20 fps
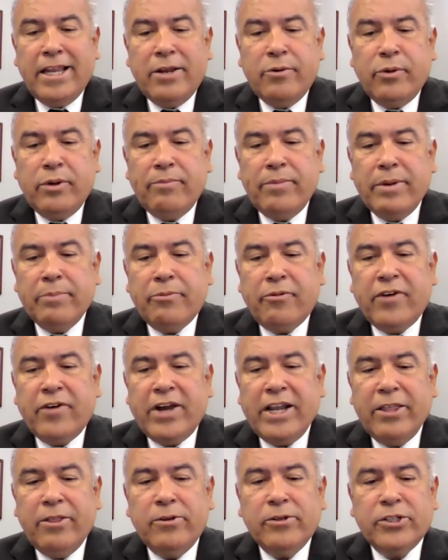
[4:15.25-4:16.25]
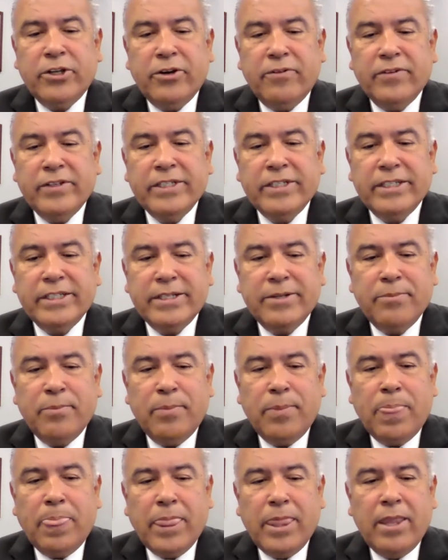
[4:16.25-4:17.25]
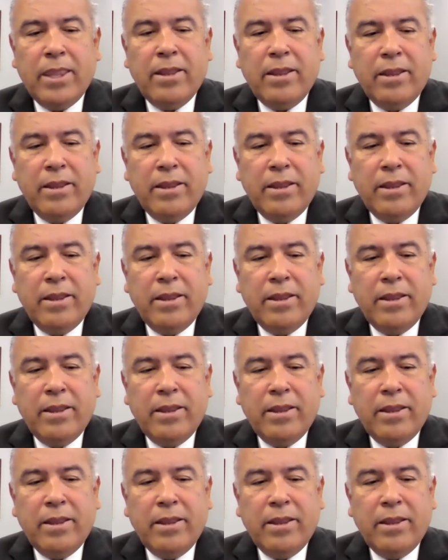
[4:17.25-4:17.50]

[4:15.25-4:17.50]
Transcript: We've been providing those services. You